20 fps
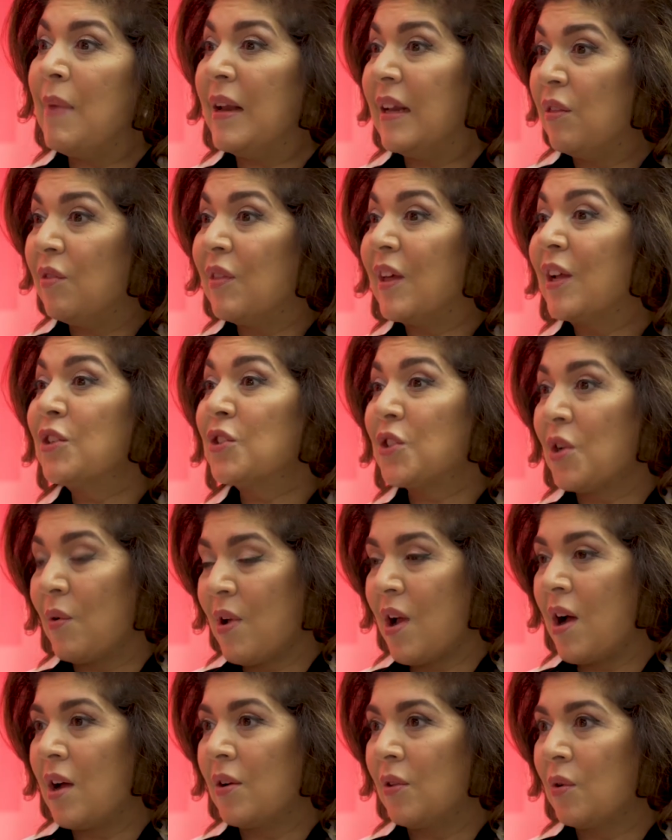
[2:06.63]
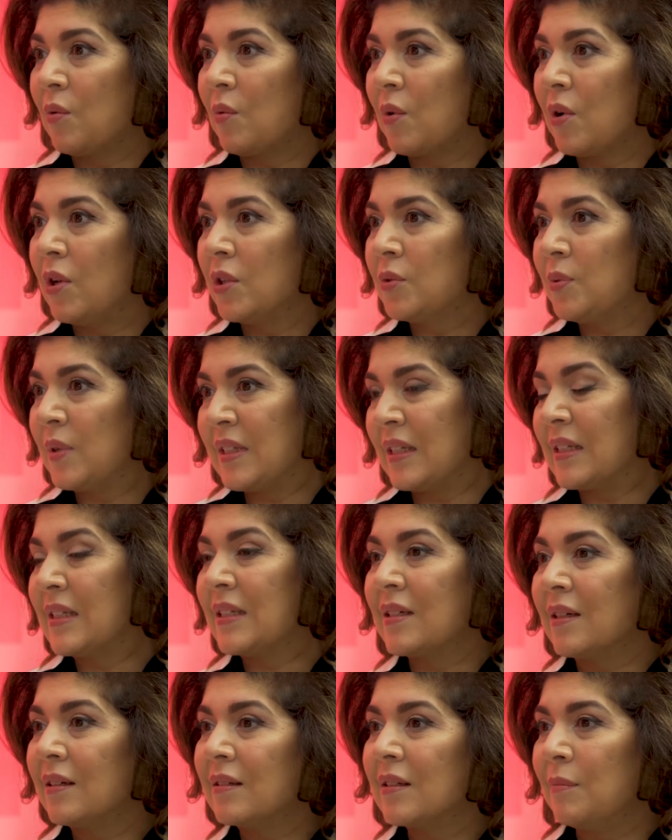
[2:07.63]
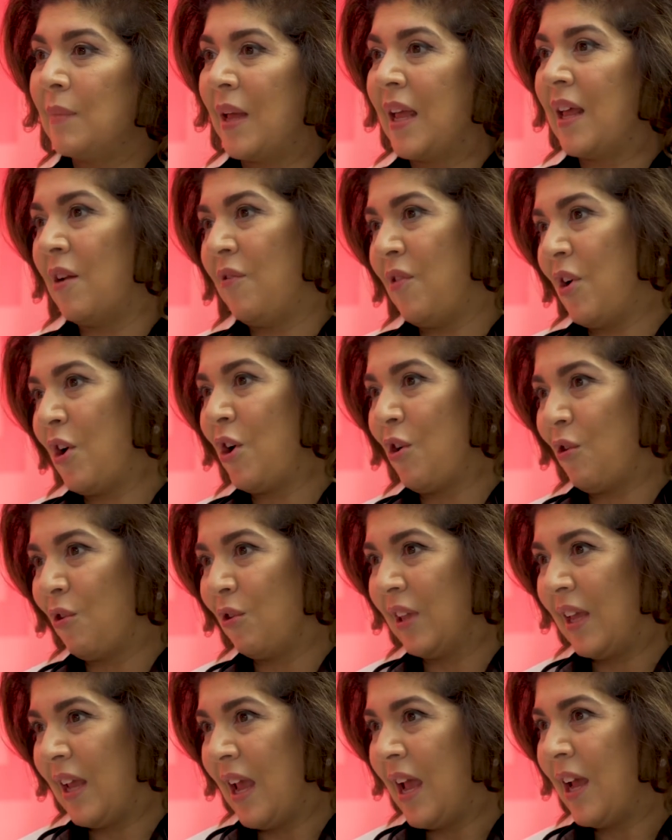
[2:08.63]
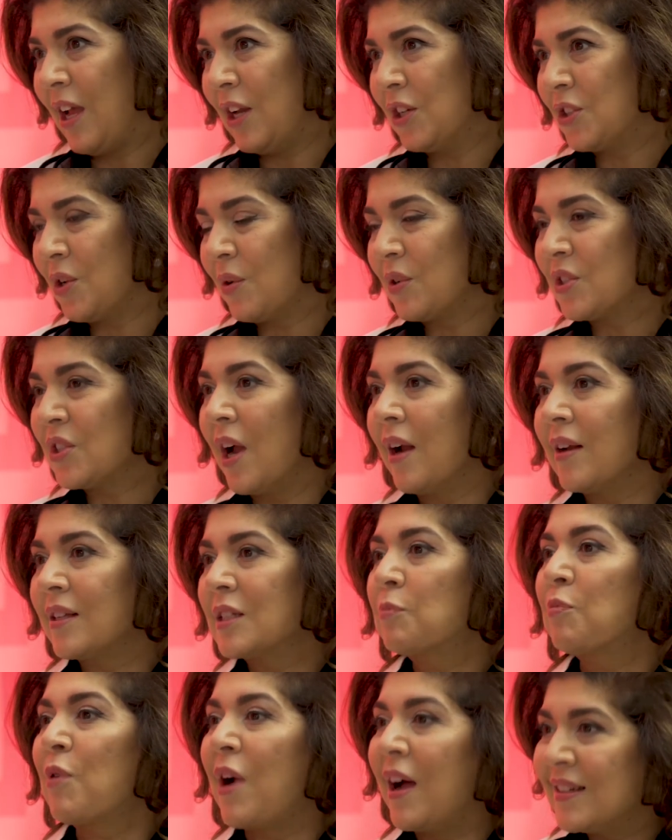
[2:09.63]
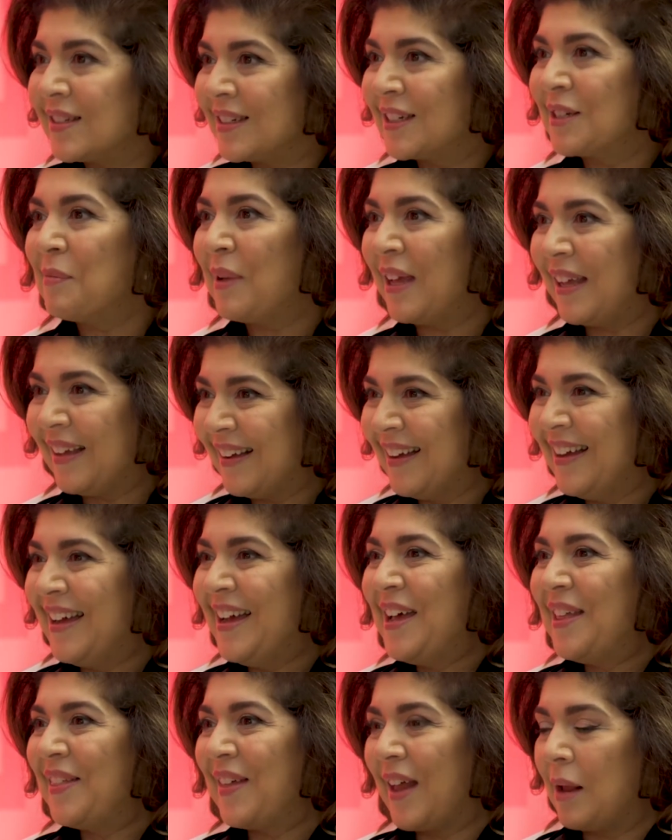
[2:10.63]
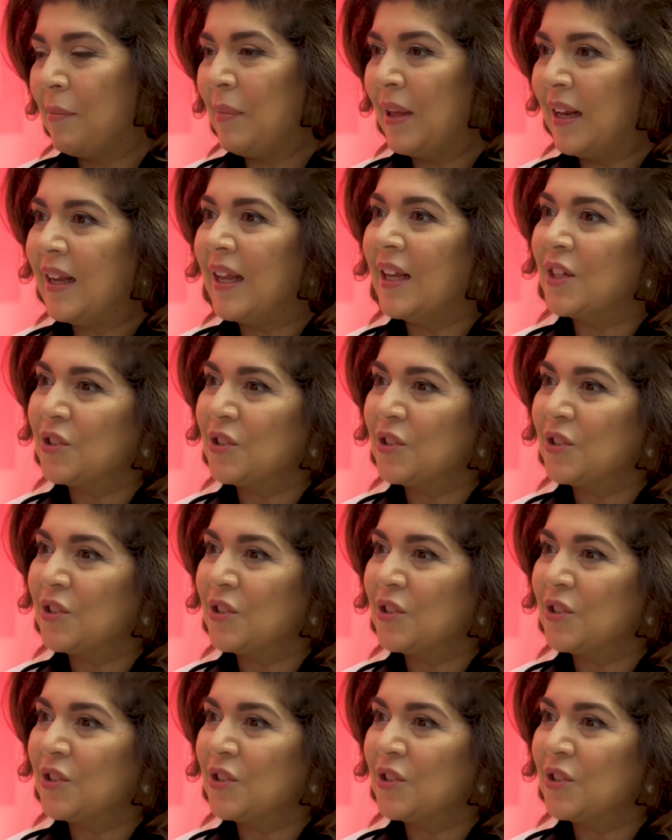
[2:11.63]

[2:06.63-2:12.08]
many things going on in the world was instilled in me at a very early age. So it's not surprising to me that I'm in